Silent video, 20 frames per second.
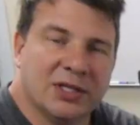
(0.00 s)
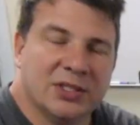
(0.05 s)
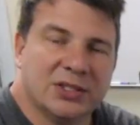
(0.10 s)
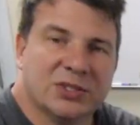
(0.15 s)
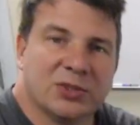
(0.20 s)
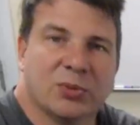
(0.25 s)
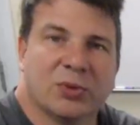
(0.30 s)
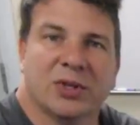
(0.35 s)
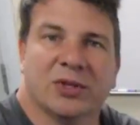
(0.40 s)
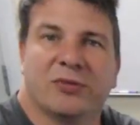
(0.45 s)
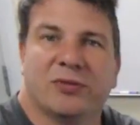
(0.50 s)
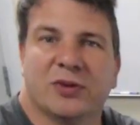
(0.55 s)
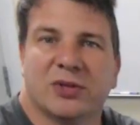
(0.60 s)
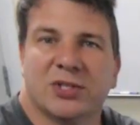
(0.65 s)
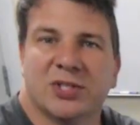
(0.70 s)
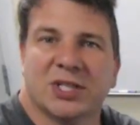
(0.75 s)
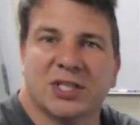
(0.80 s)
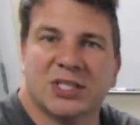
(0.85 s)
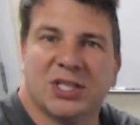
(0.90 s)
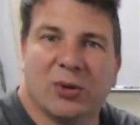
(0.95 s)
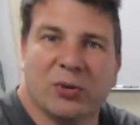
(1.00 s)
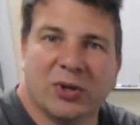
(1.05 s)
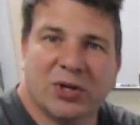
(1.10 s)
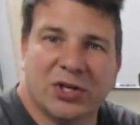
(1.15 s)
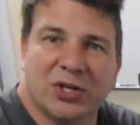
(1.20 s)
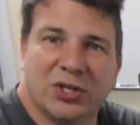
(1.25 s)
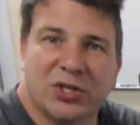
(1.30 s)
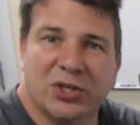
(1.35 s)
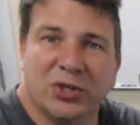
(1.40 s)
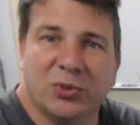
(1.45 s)
So one of the first things I
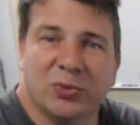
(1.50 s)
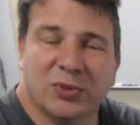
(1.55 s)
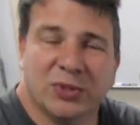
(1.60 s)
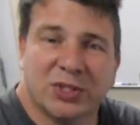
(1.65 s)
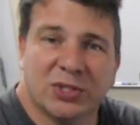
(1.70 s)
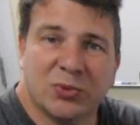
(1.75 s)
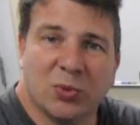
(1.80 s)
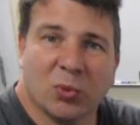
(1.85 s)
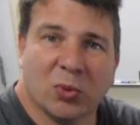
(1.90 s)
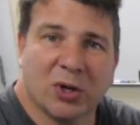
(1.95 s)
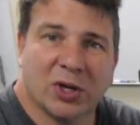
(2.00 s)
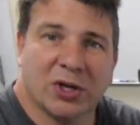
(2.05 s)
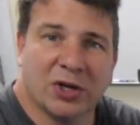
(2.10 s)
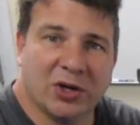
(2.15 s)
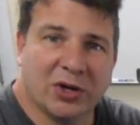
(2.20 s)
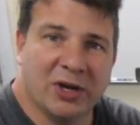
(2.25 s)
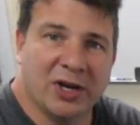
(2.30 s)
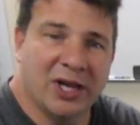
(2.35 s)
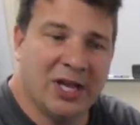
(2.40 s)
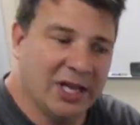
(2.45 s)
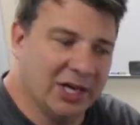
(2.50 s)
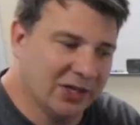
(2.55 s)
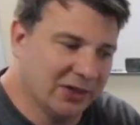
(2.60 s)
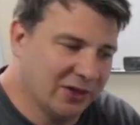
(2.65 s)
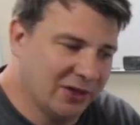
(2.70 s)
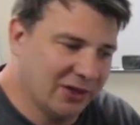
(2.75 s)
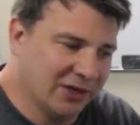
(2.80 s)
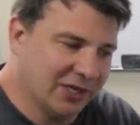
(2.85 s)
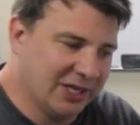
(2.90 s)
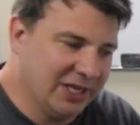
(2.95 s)
wanted to do was work on our
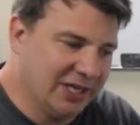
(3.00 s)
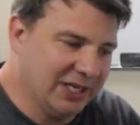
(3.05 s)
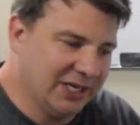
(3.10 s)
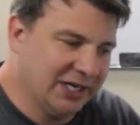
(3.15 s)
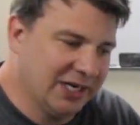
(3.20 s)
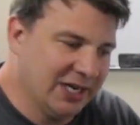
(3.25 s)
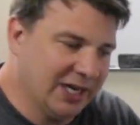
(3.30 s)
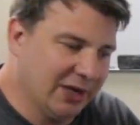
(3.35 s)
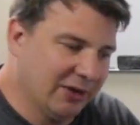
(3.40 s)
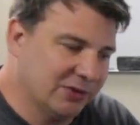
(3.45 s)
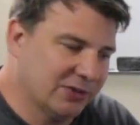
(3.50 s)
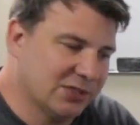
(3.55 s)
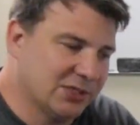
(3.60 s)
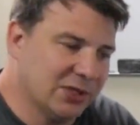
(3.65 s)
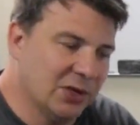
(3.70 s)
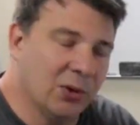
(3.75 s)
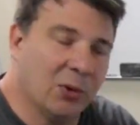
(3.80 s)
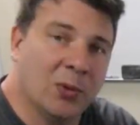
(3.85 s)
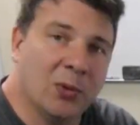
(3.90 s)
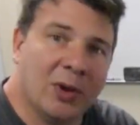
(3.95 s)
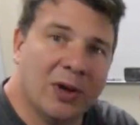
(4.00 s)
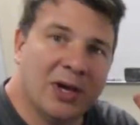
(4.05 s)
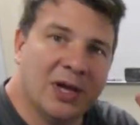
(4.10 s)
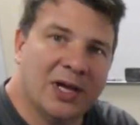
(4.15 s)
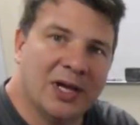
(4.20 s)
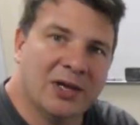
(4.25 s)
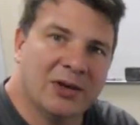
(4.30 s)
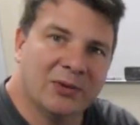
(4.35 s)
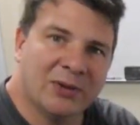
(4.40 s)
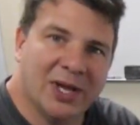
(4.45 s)
analog in and out. So
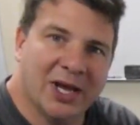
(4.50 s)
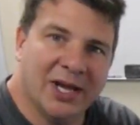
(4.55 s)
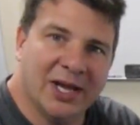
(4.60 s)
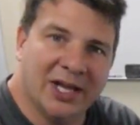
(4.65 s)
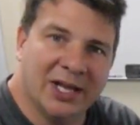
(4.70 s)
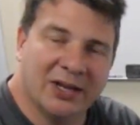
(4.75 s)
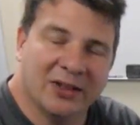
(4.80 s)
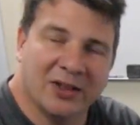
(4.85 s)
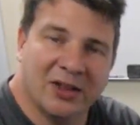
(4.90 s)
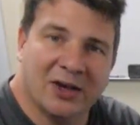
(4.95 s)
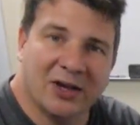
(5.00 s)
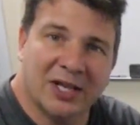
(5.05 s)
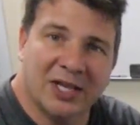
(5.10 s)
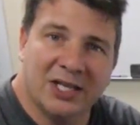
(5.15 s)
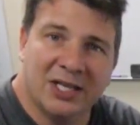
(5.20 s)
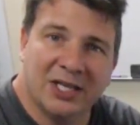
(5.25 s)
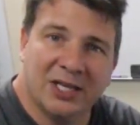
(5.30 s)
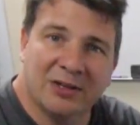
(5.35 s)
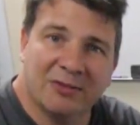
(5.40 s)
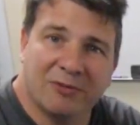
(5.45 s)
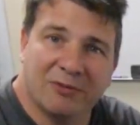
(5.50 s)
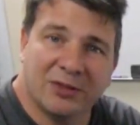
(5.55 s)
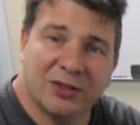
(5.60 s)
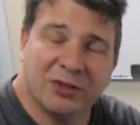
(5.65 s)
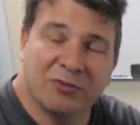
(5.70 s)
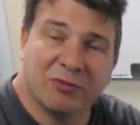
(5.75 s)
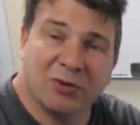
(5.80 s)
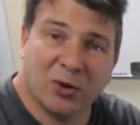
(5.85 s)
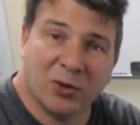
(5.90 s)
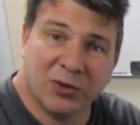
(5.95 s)
got analog in for
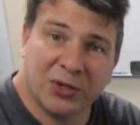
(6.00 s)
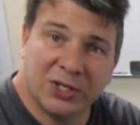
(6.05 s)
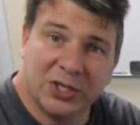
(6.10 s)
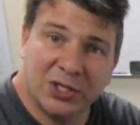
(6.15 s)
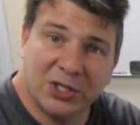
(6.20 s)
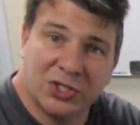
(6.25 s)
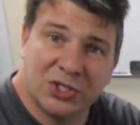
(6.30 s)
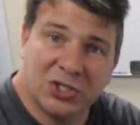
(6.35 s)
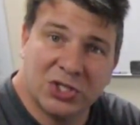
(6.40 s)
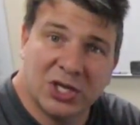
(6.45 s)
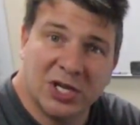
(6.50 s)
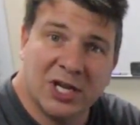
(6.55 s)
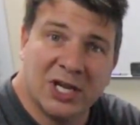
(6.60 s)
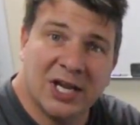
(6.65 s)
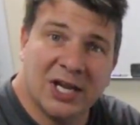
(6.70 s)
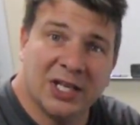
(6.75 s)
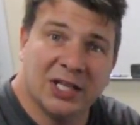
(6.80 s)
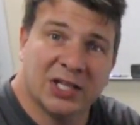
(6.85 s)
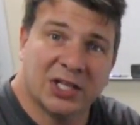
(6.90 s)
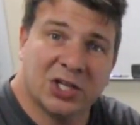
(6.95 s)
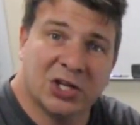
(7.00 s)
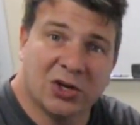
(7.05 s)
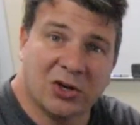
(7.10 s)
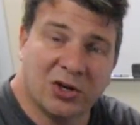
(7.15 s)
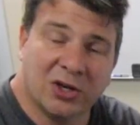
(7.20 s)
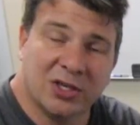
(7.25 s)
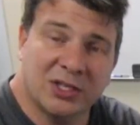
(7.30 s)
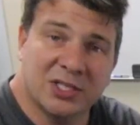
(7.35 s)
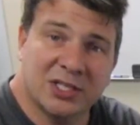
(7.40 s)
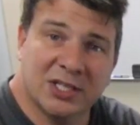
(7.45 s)
the voltage and the
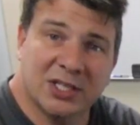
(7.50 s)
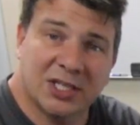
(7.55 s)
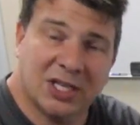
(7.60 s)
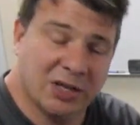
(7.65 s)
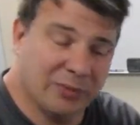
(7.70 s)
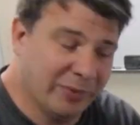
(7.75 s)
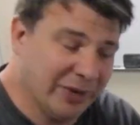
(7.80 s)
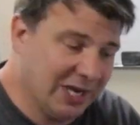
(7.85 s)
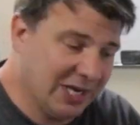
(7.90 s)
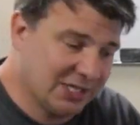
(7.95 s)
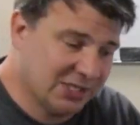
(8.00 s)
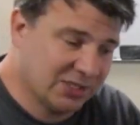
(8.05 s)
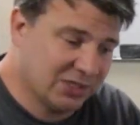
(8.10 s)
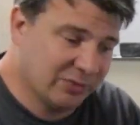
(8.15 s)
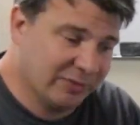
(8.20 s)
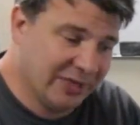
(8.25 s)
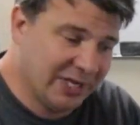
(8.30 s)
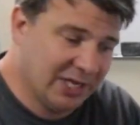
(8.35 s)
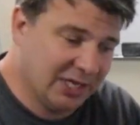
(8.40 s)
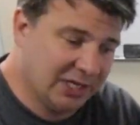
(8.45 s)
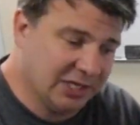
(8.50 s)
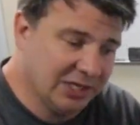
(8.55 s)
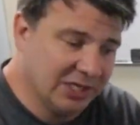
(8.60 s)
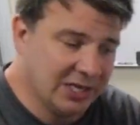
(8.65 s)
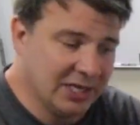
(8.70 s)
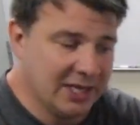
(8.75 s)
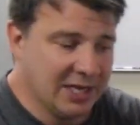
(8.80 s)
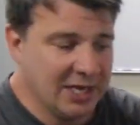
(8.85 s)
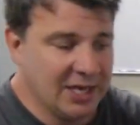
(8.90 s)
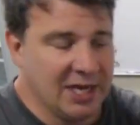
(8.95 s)
current of the capacitor bank.
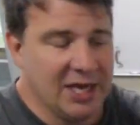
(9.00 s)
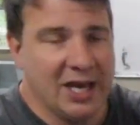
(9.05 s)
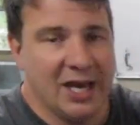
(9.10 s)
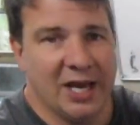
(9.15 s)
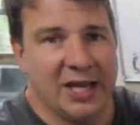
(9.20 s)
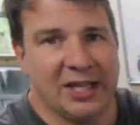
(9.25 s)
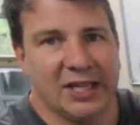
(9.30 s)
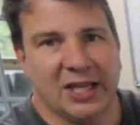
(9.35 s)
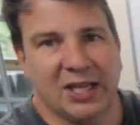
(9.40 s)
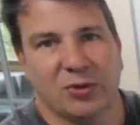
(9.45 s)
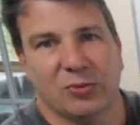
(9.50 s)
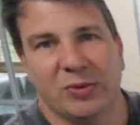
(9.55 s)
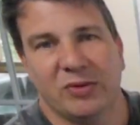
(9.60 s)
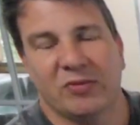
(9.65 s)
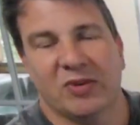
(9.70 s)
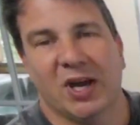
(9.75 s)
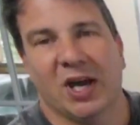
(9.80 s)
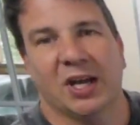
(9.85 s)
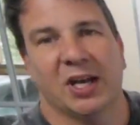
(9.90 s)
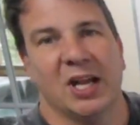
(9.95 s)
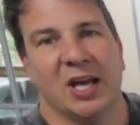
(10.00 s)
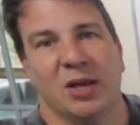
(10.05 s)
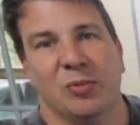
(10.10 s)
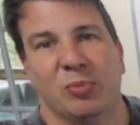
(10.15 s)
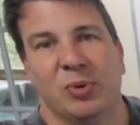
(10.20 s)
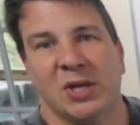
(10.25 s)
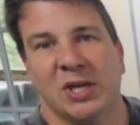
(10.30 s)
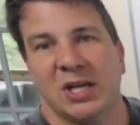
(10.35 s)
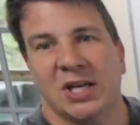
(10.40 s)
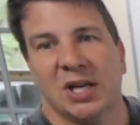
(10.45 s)
And then we've got a
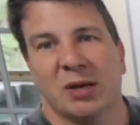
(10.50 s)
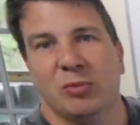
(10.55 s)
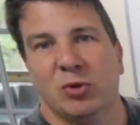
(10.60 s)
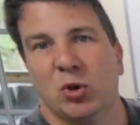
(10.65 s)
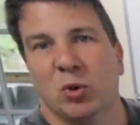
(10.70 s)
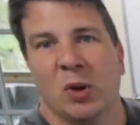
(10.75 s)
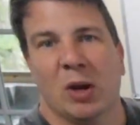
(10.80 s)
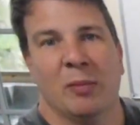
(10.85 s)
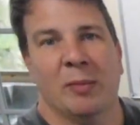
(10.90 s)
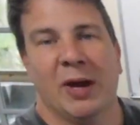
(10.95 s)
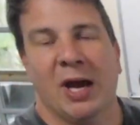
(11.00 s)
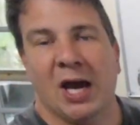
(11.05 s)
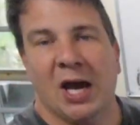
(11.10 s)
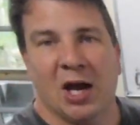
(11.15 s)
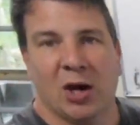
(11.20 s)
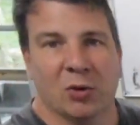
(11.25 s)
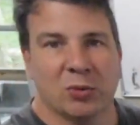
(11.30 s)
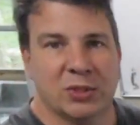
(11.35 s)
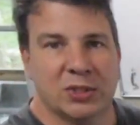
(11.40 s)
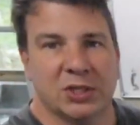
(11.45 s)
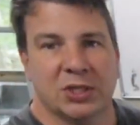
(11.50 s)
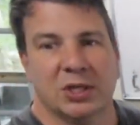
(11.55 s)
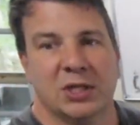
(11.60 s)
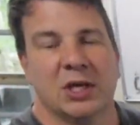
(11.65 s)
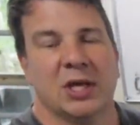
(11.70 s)
PWM out.